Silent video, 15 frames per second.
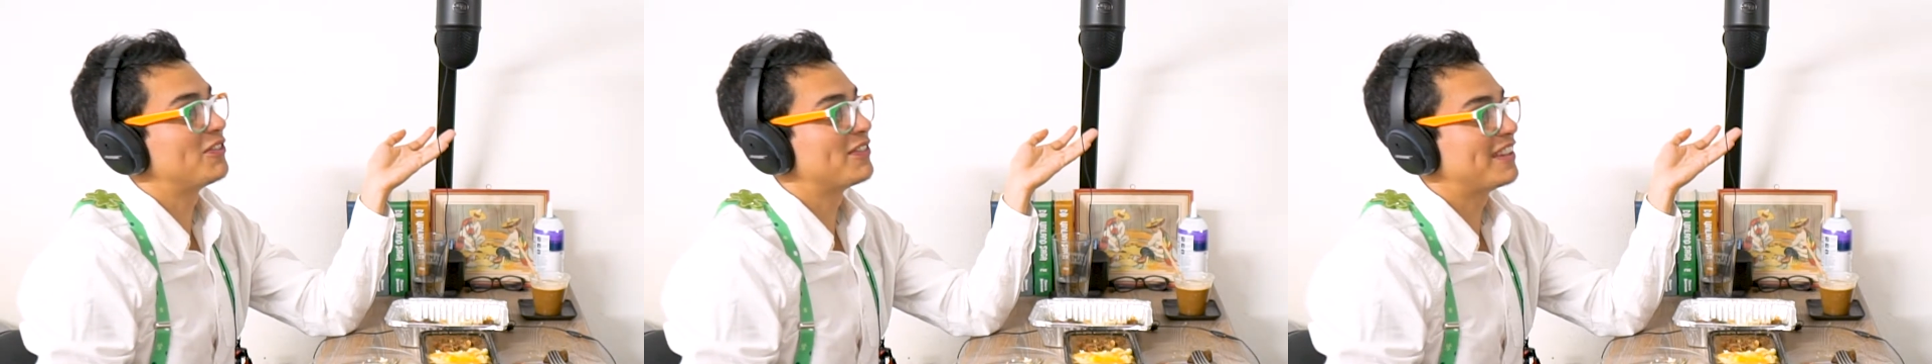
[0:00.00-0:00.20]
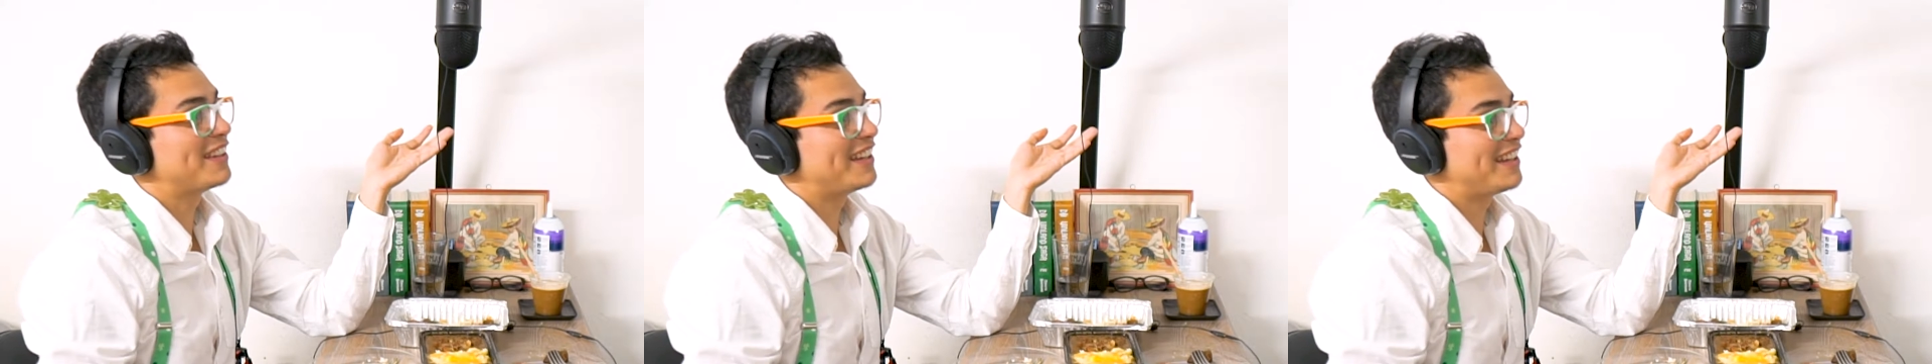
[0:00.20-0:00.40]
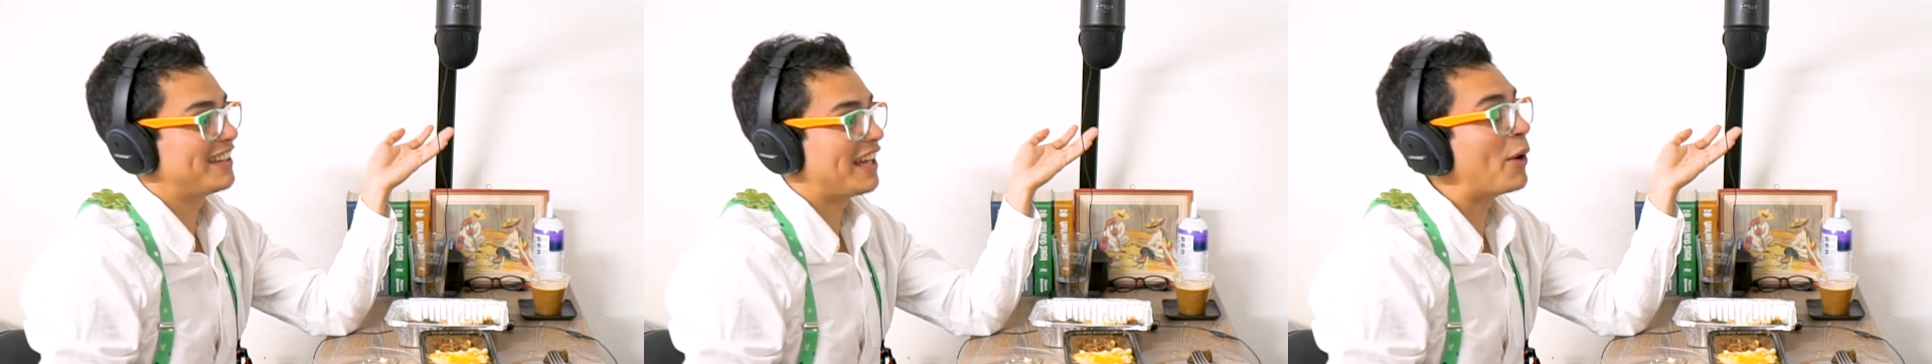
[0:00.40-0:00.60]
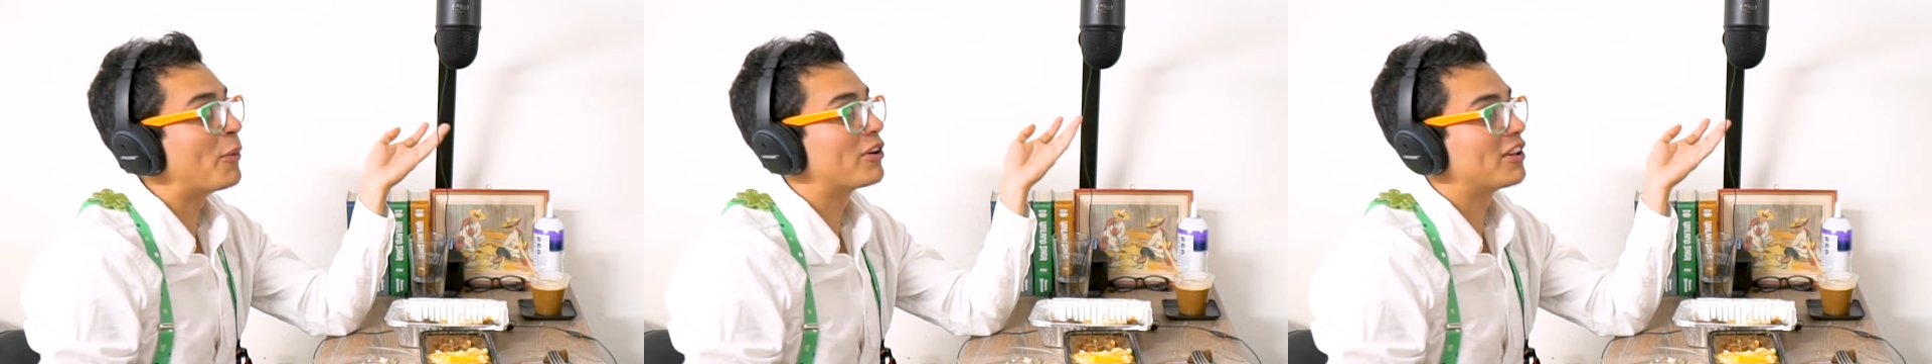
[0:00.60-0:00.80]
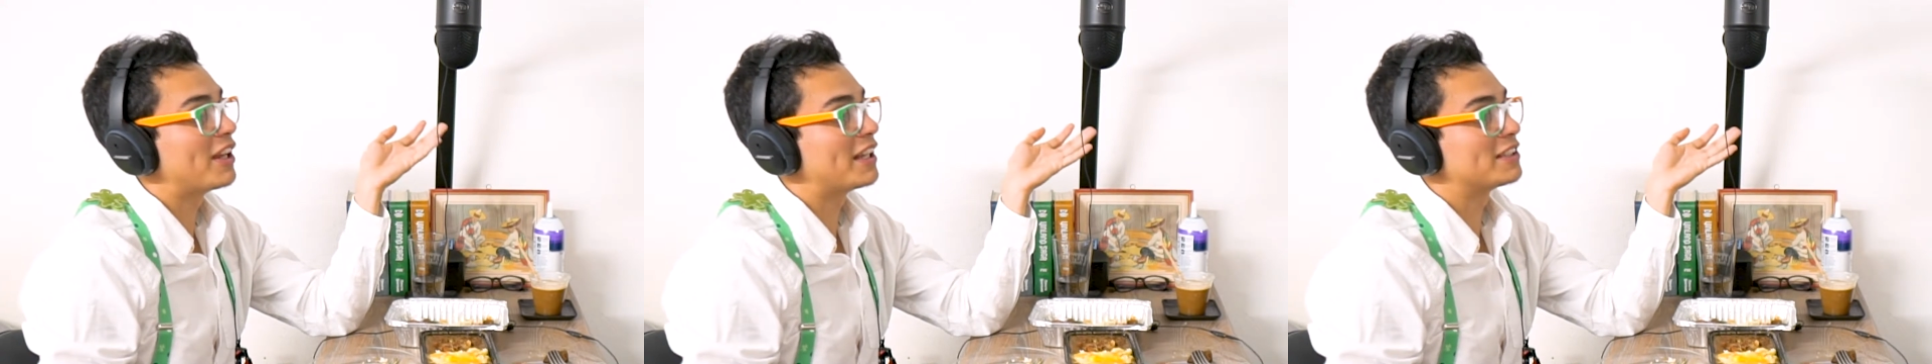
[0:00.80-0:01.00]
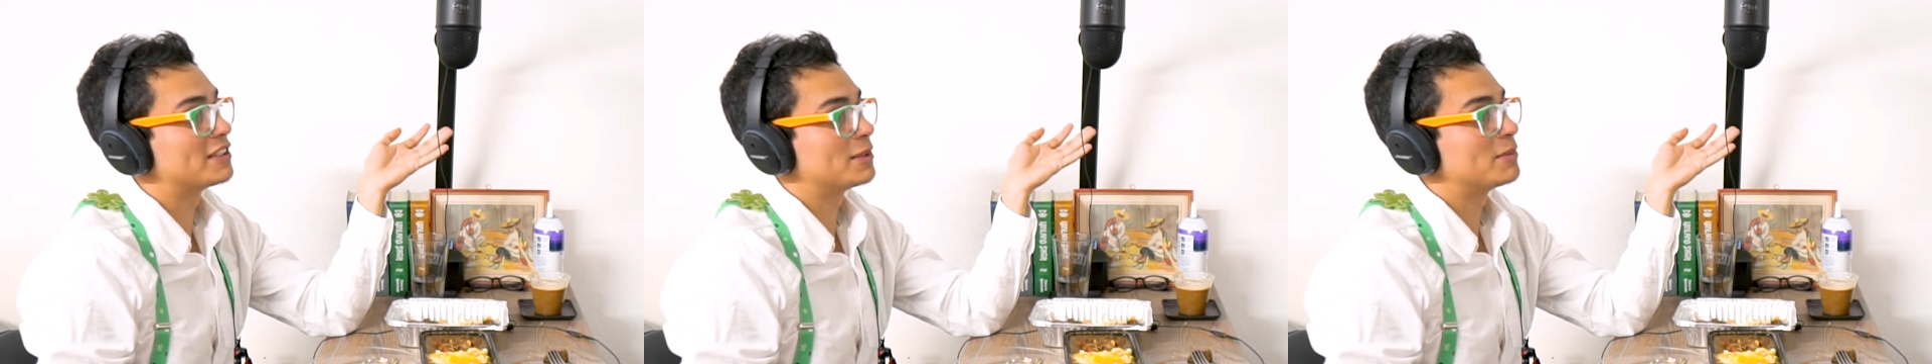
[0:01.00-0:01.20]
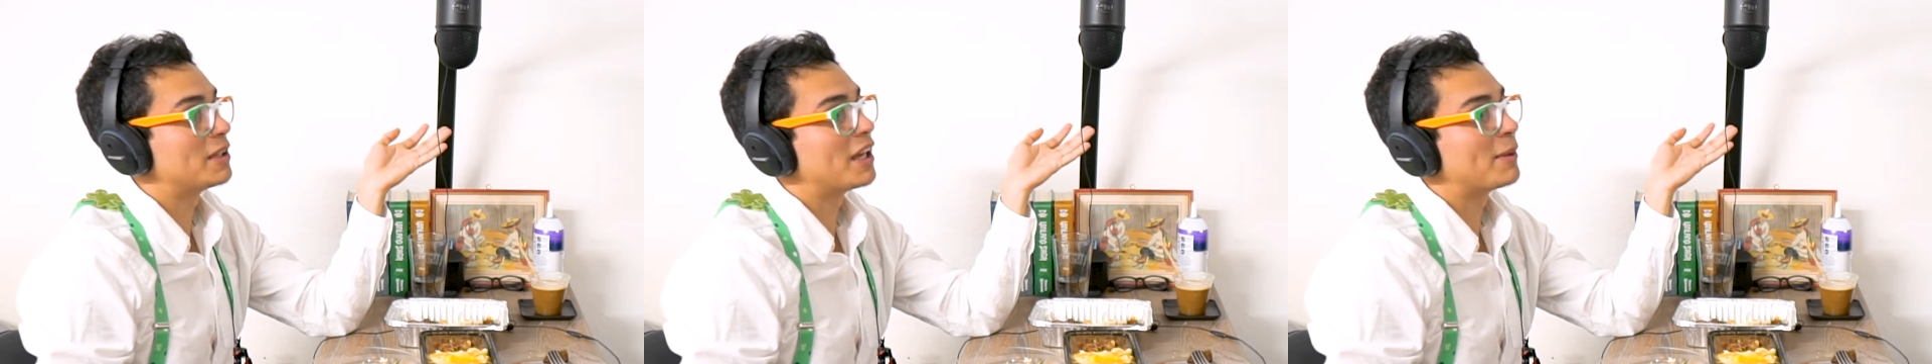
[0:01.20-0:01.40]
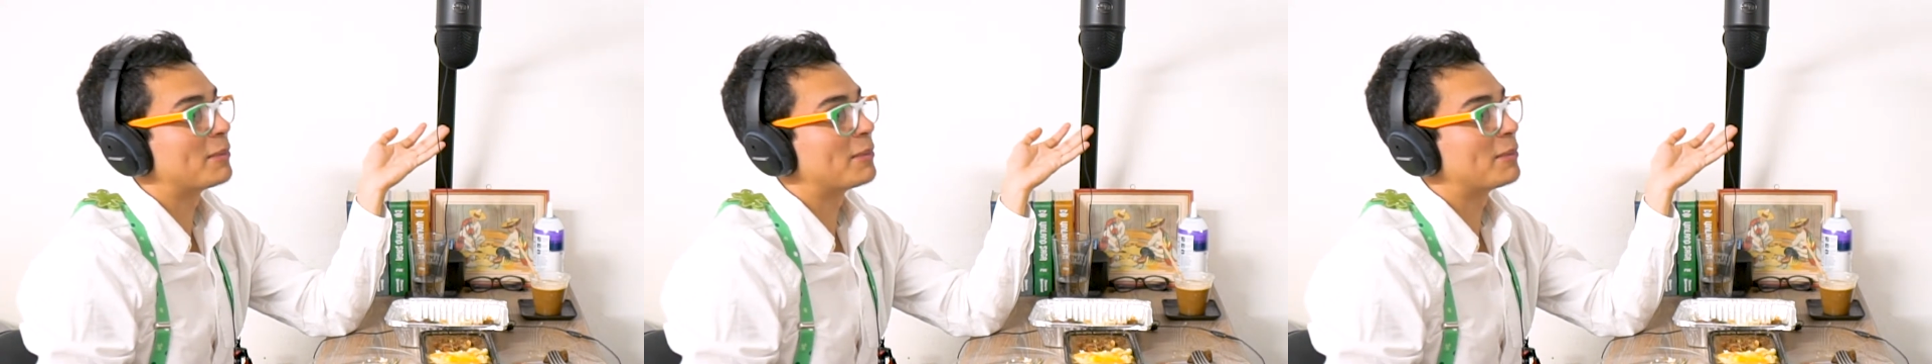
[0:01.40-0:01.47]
Your sisters. I wanted to ask them, yeah.